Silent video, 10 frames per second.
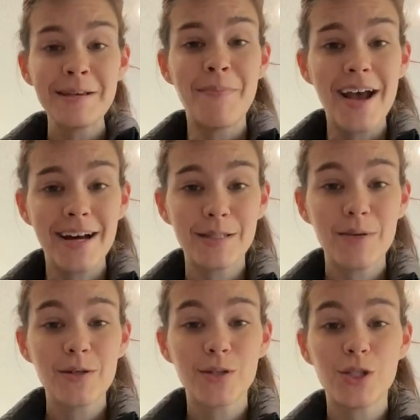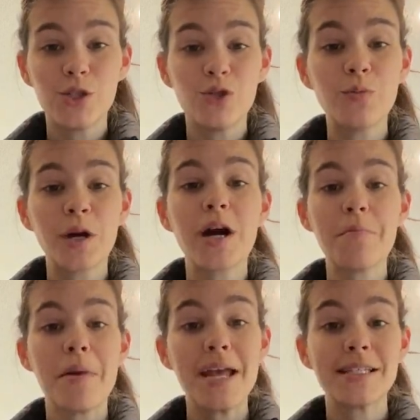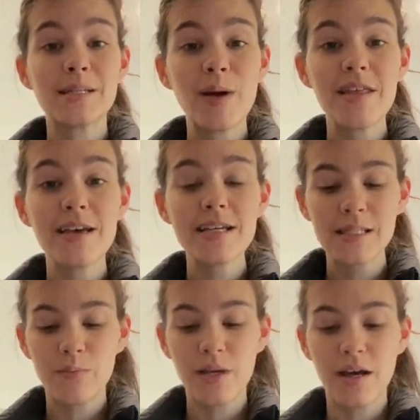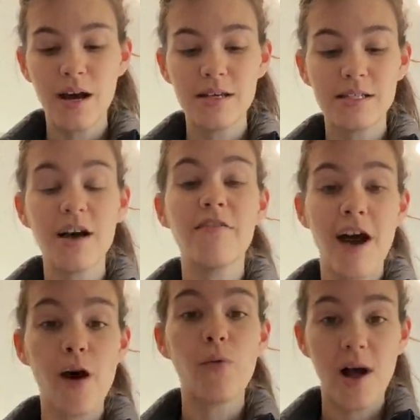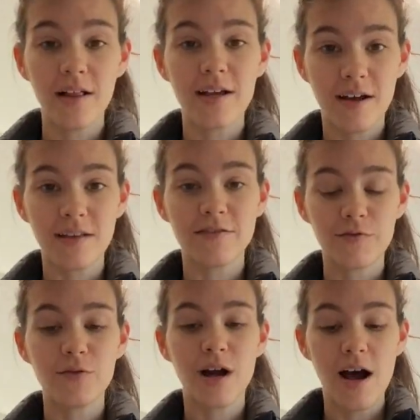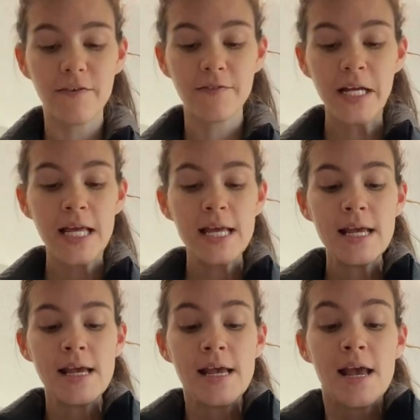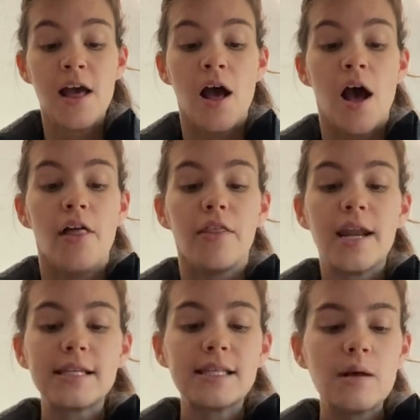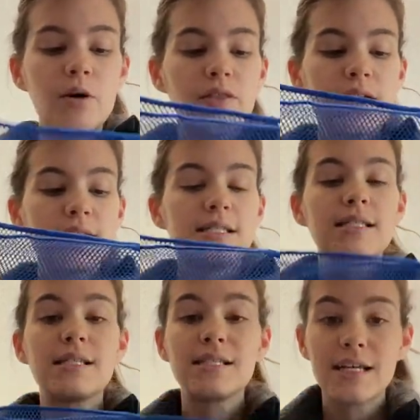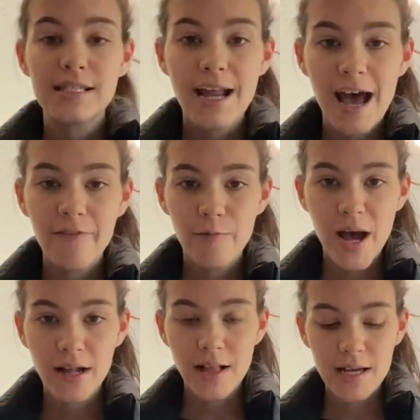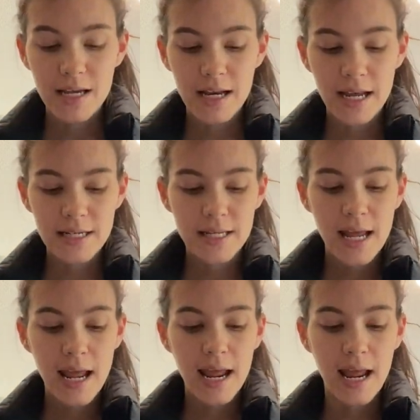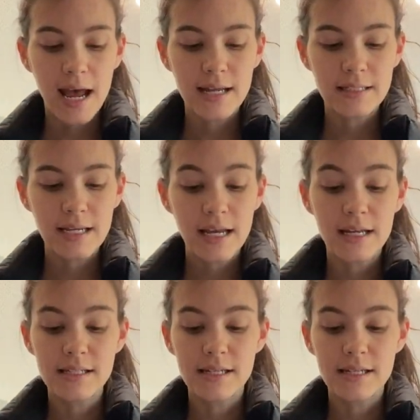my husband was super amazed by this because of how well it got the food off. The nice thing about this is since it doesn't have backlock in it and it is